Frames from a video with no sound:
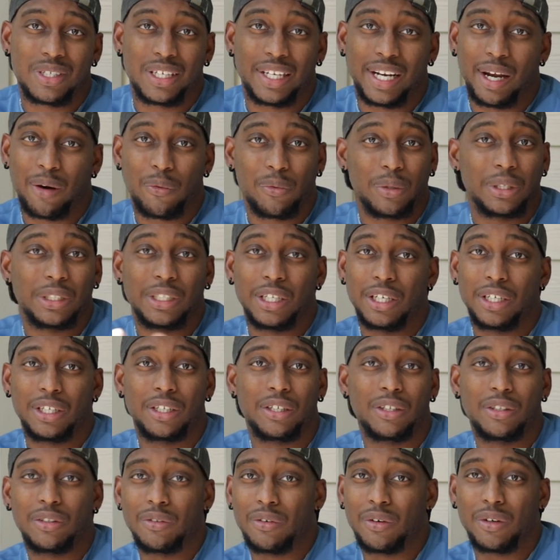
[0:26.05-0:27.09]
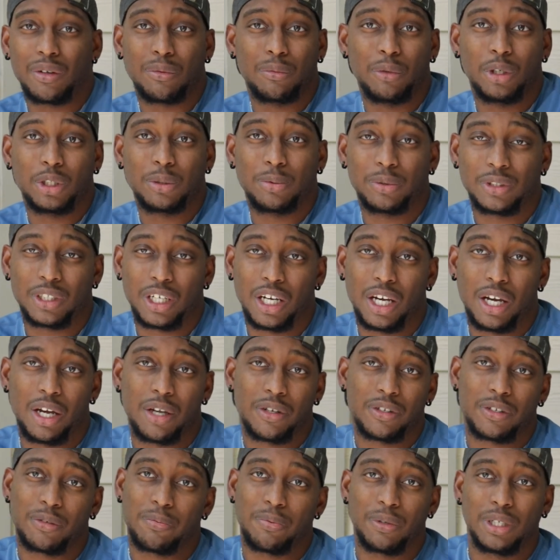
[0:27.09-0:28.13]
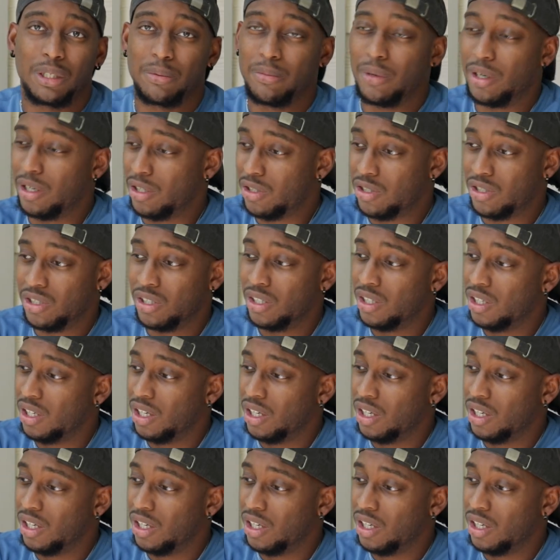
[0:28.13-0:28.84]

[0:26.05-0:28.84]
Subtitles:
and I redid it multiple times. Pretty much,